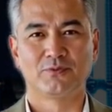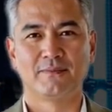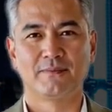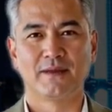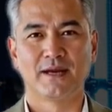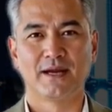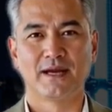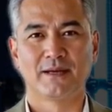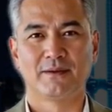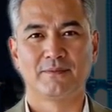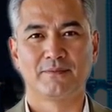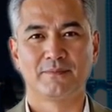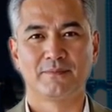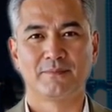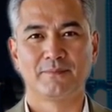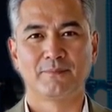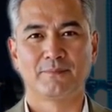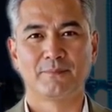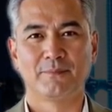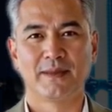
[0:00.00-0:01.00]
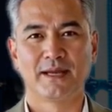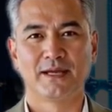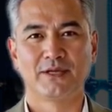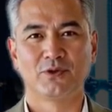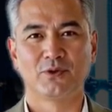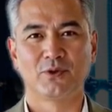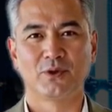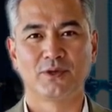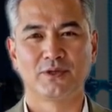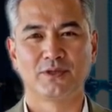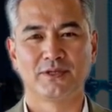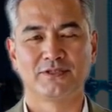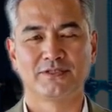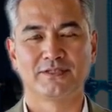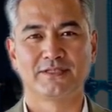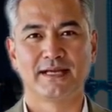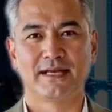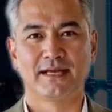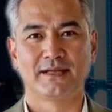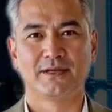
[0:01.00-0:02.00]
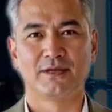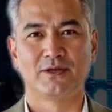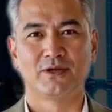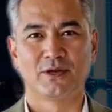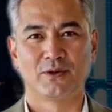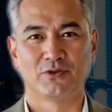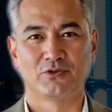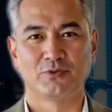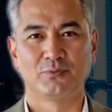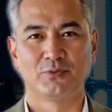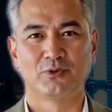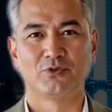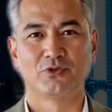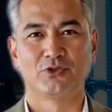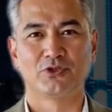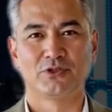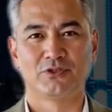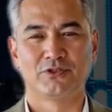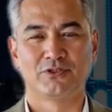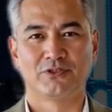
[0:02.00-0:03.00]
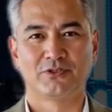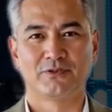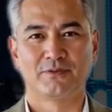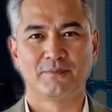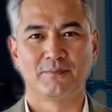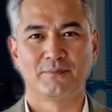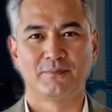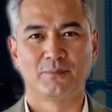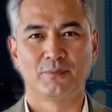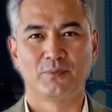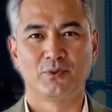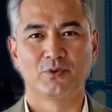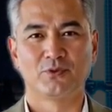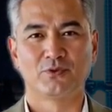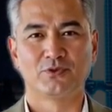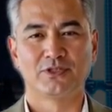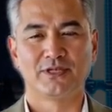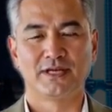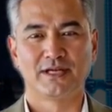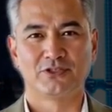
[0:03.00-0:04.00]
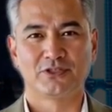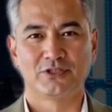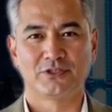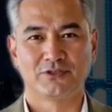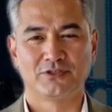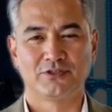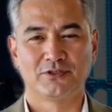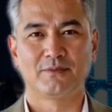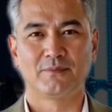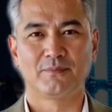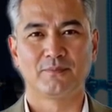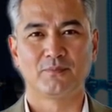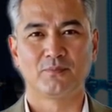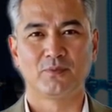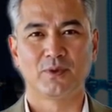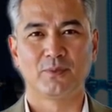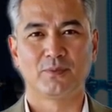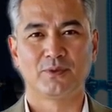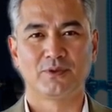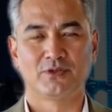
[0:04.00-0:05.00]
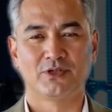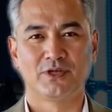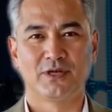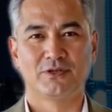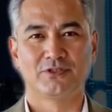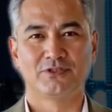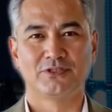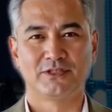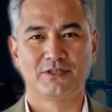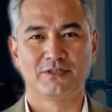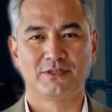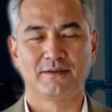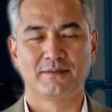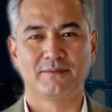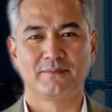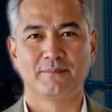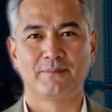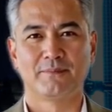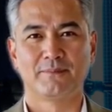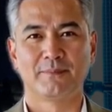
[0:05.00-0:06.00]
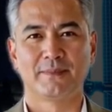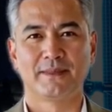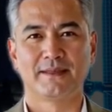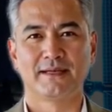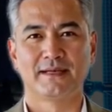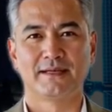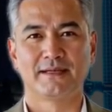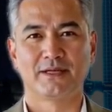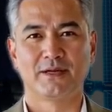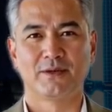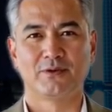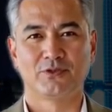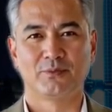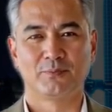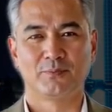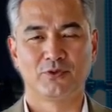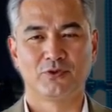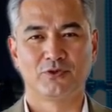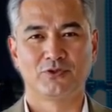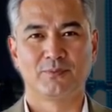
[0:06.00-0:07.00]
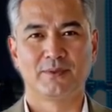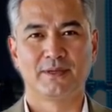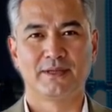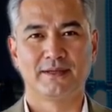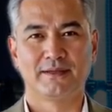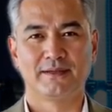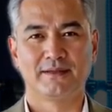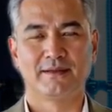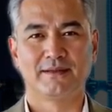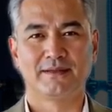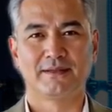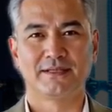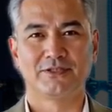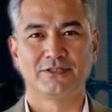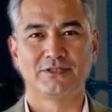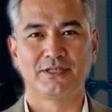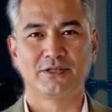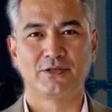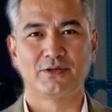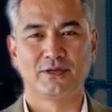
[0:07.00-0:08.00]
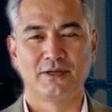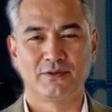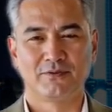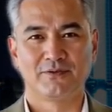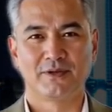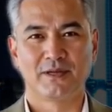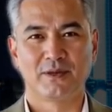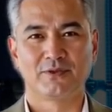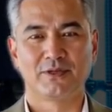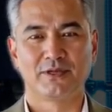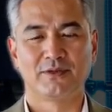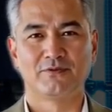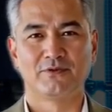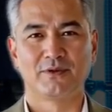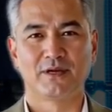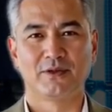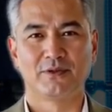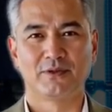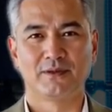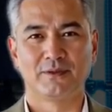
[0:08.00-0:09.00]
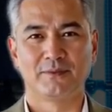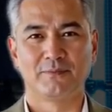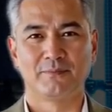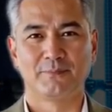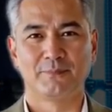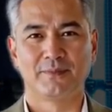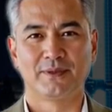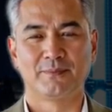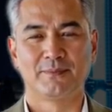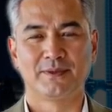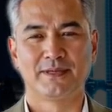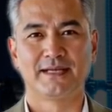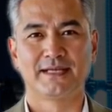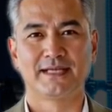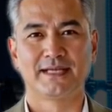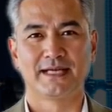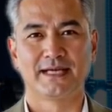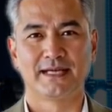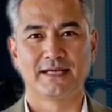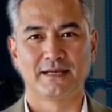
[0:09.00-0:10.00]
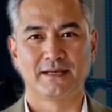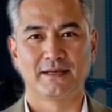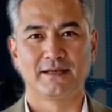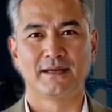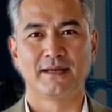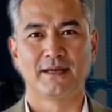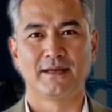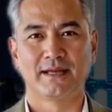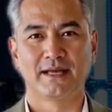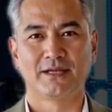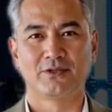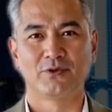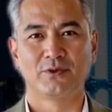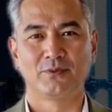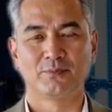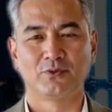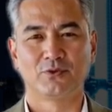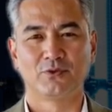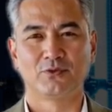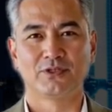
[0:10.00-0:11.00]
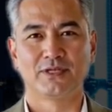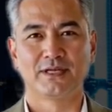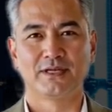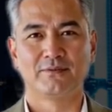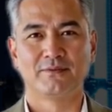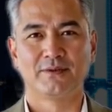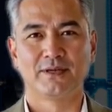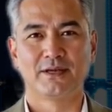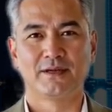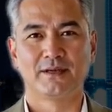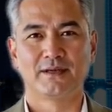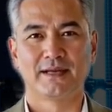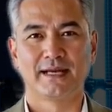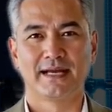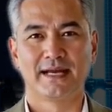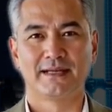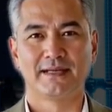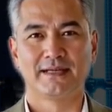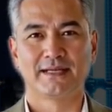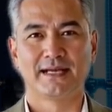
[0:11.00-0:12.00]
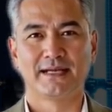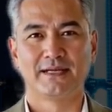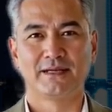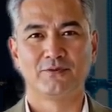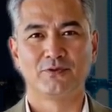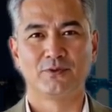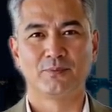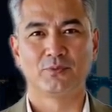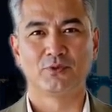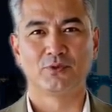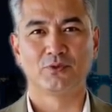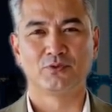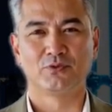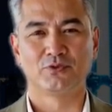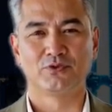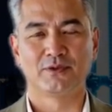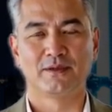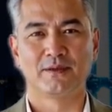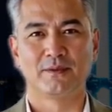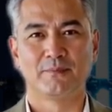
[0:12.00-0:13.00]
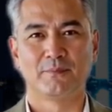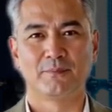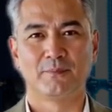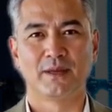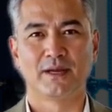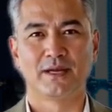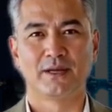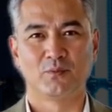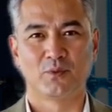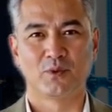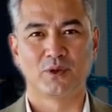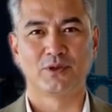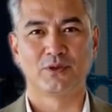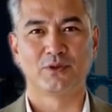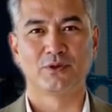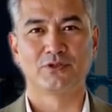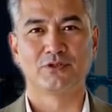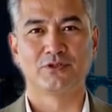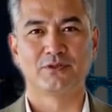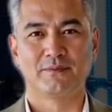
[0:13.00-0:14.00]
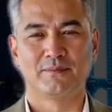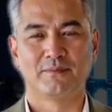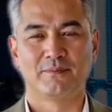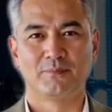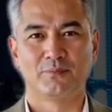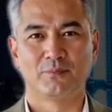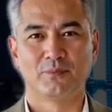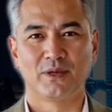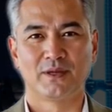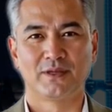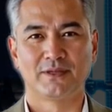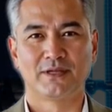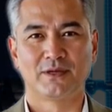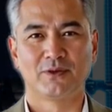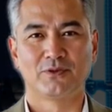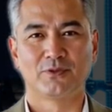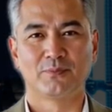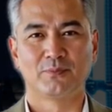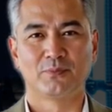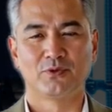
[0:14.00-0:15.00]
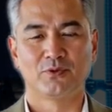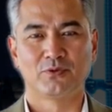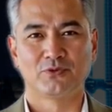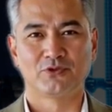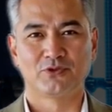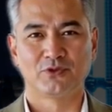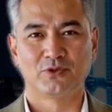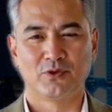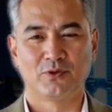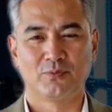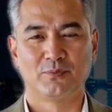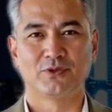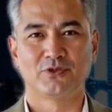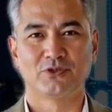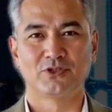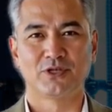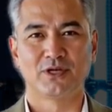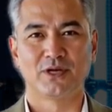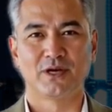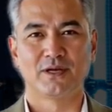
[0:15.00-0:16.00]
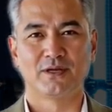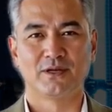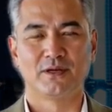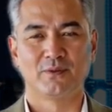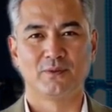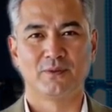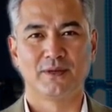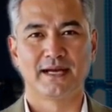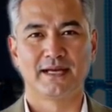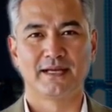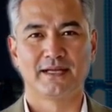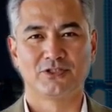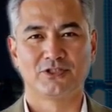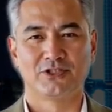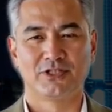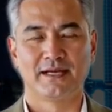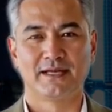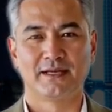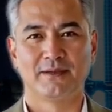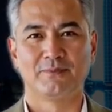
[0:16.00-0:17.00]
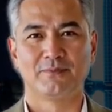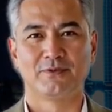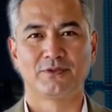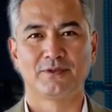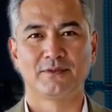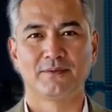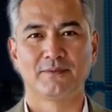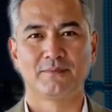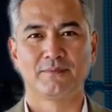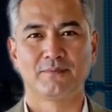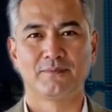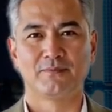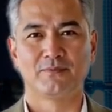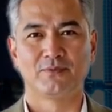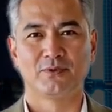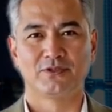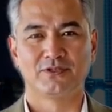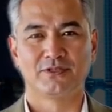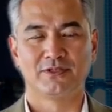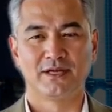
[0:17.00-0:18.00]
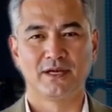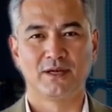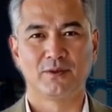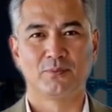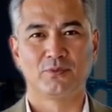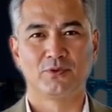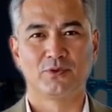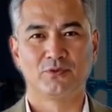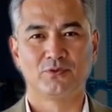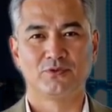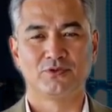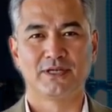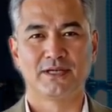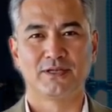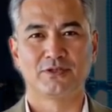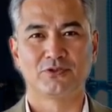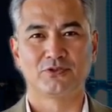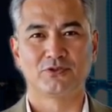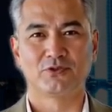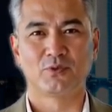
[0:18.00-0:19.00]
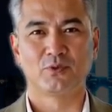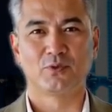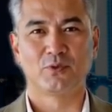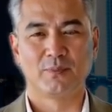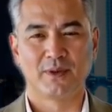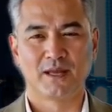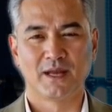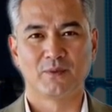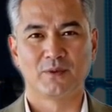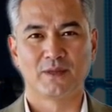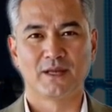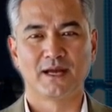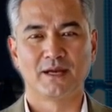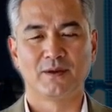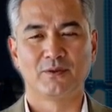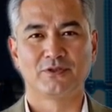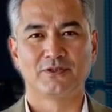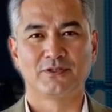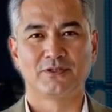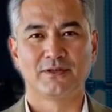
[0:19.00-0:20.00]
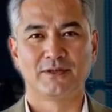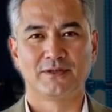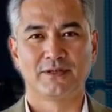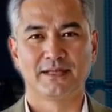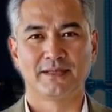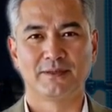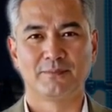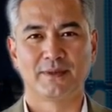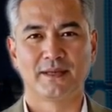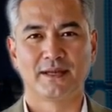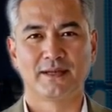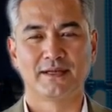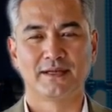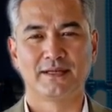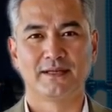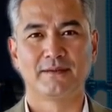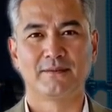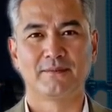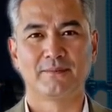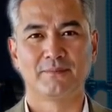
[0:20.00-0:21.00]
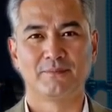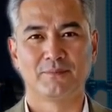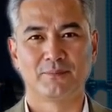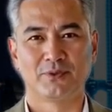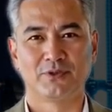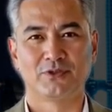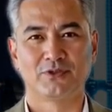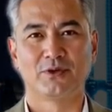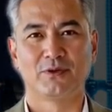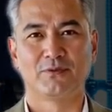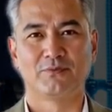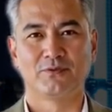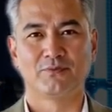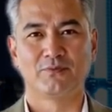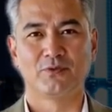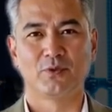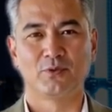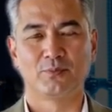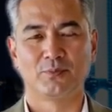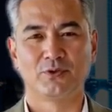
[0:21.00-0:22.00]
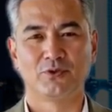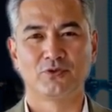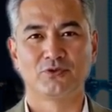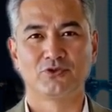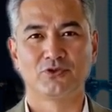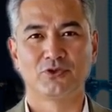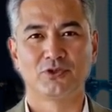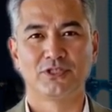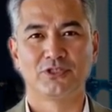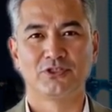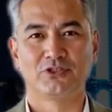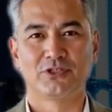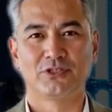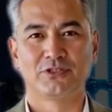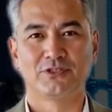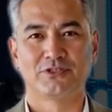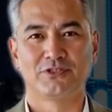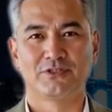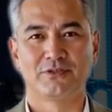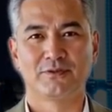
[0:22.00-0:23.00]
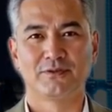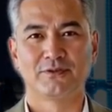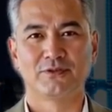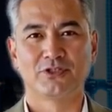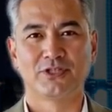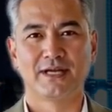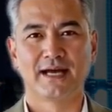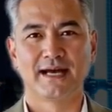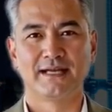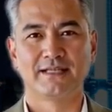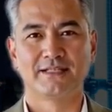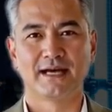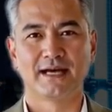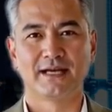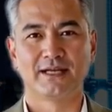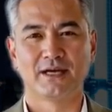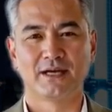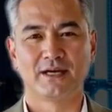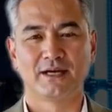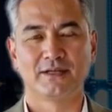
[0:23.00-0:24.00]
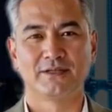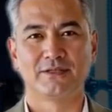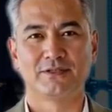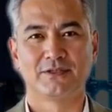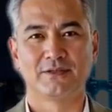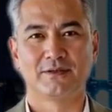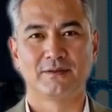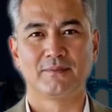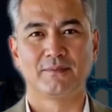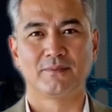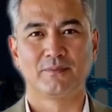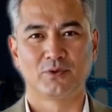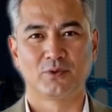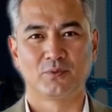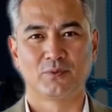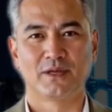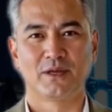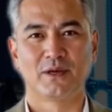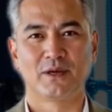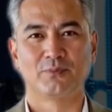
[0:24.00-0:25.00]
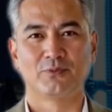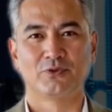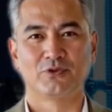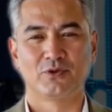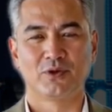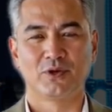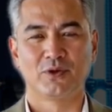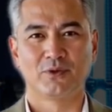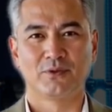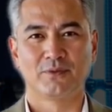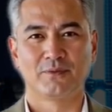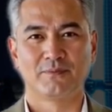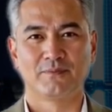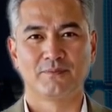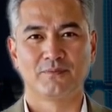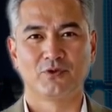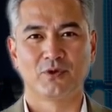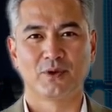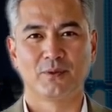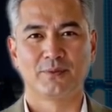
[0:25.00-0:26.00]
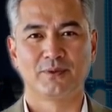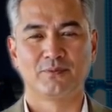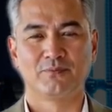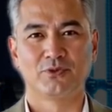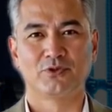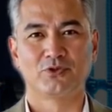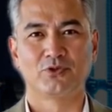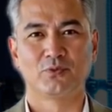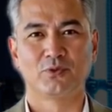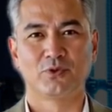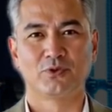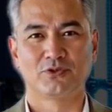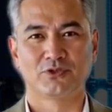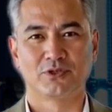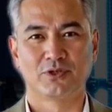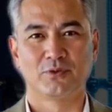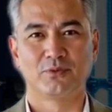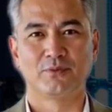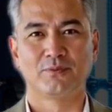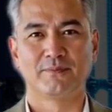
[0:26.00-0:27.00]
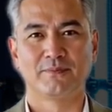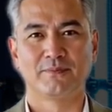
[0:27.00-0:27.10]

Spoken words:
5. Major artists and their contributions. Blues legends, Robert Johnson, mythic Delta bluesman, considered a founding father, B.B. King, electric blues innovator and king of the blues, Muddy Waters, brought Delta blues to urban Chicago, Etta James, versatile blues and soul powerhouse, Lead Belly, preserved folk blues traditions, jazz icons, Louis Armstrong, trumpet virtuoso,